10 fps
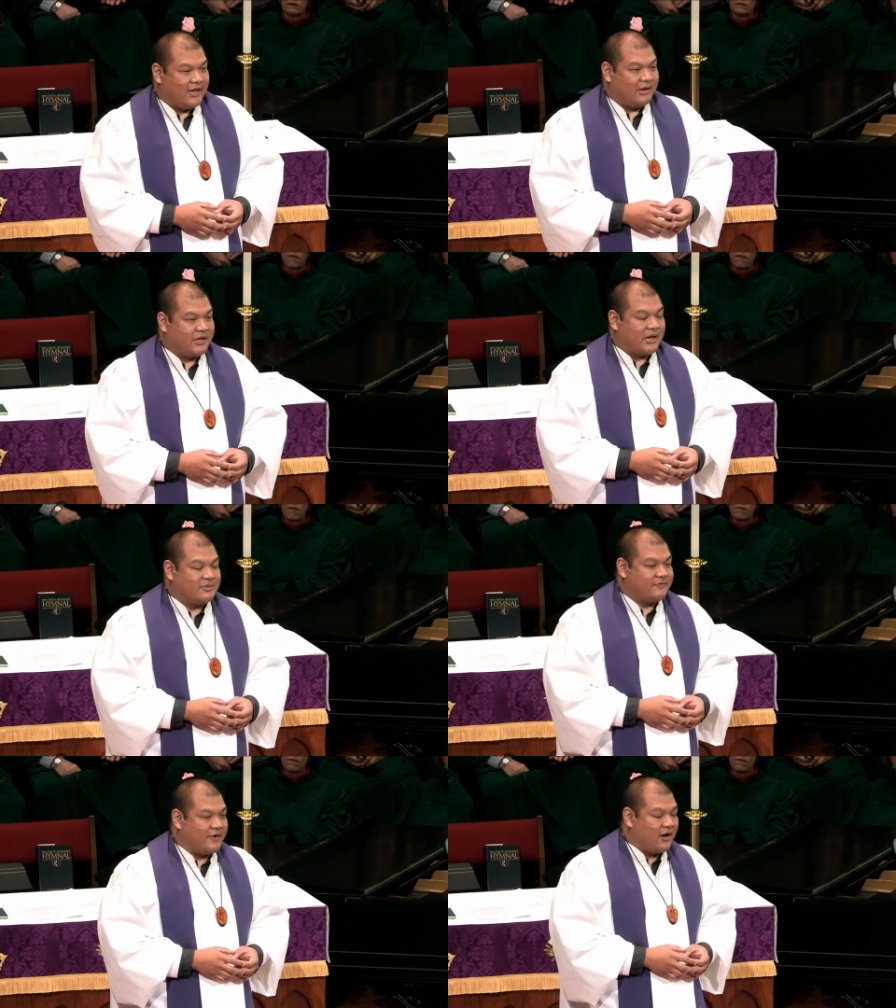And it
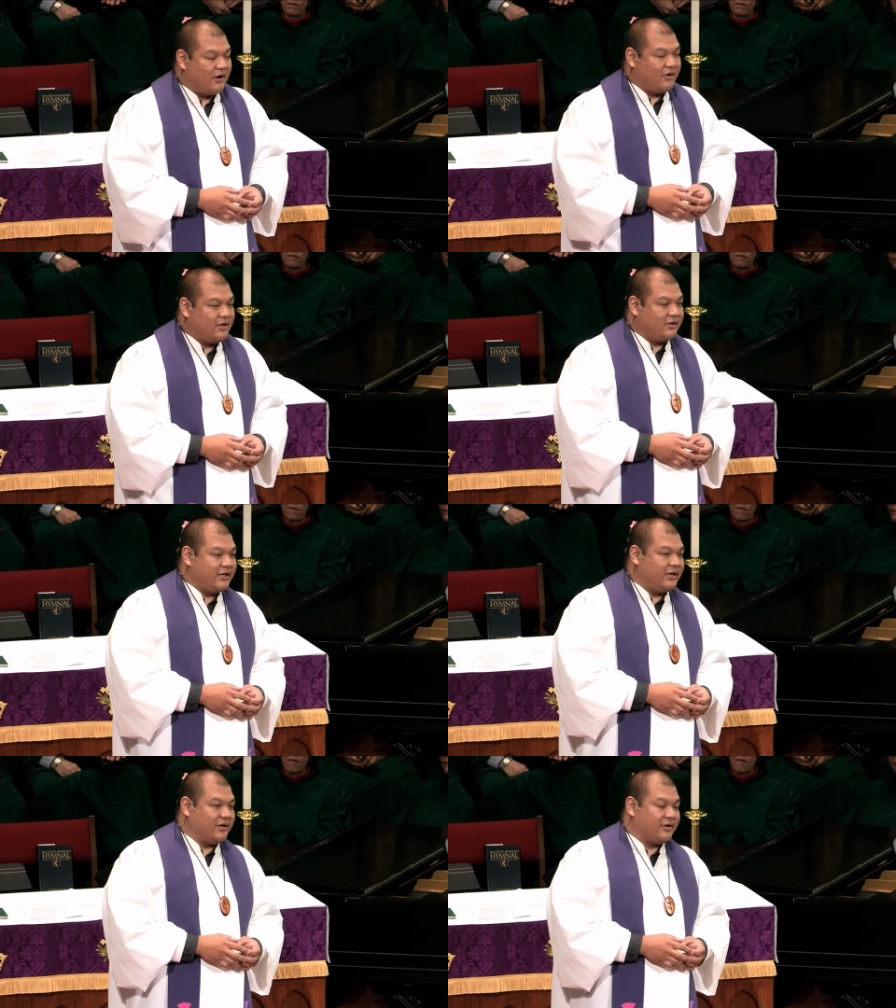becomes very
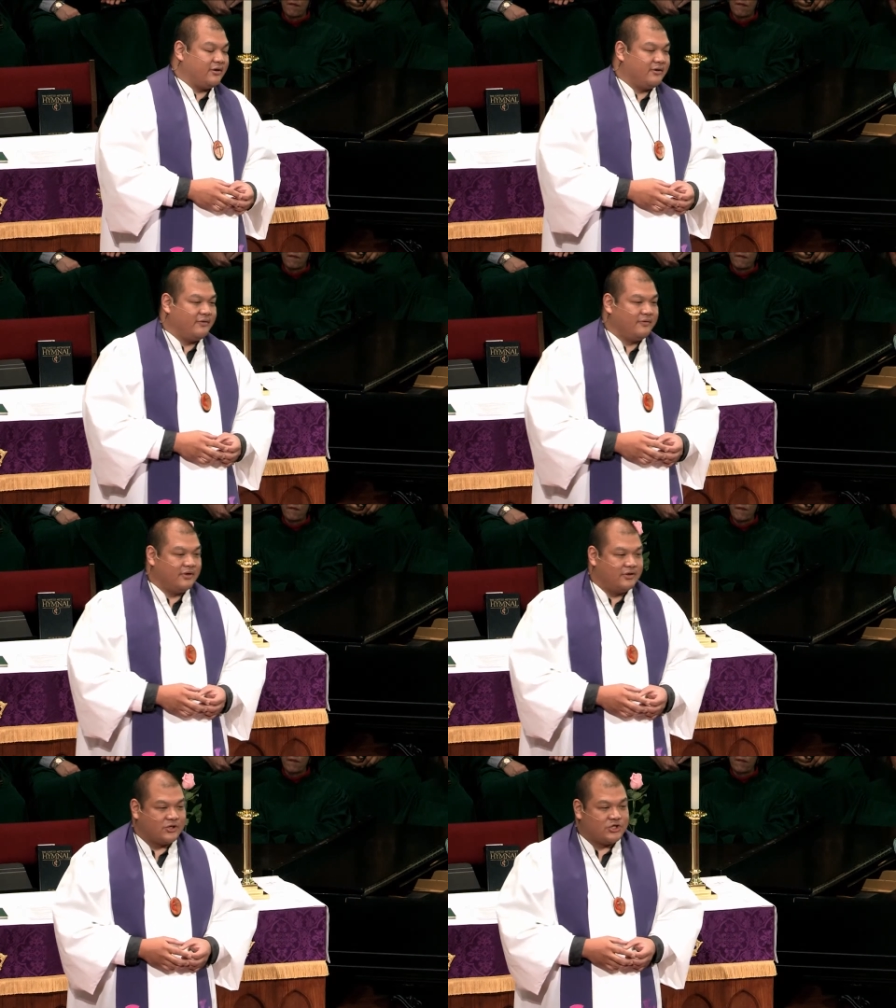clear
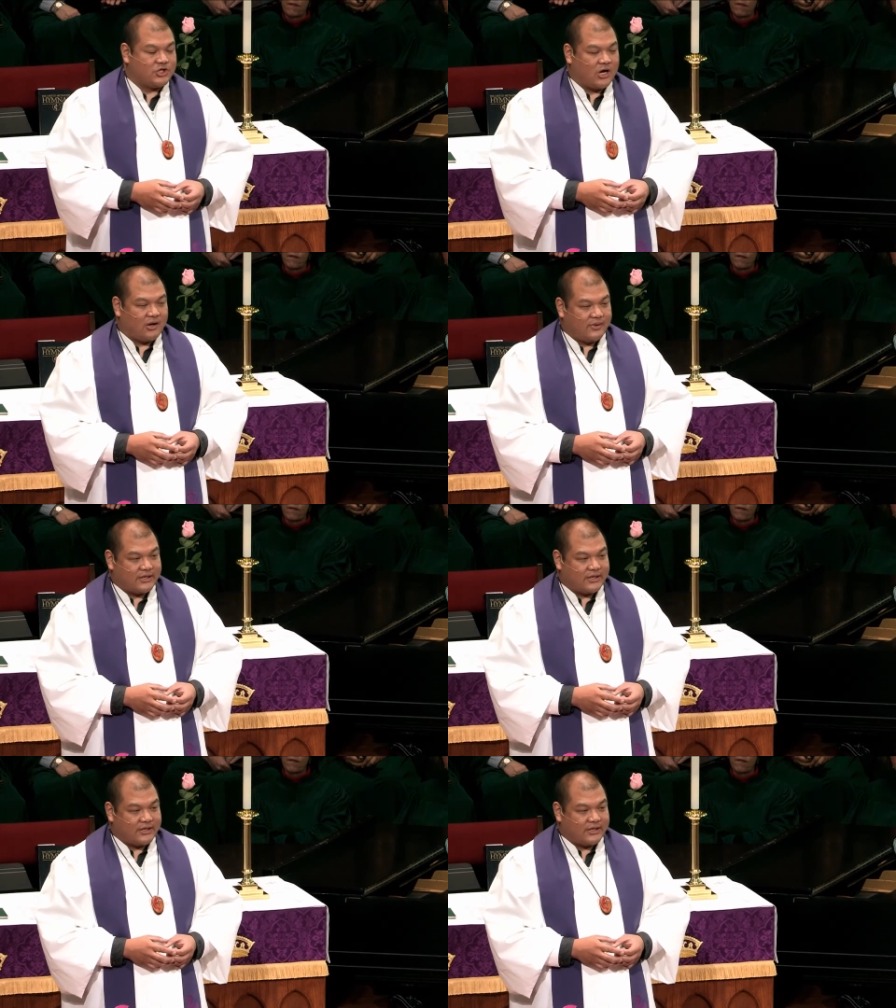to John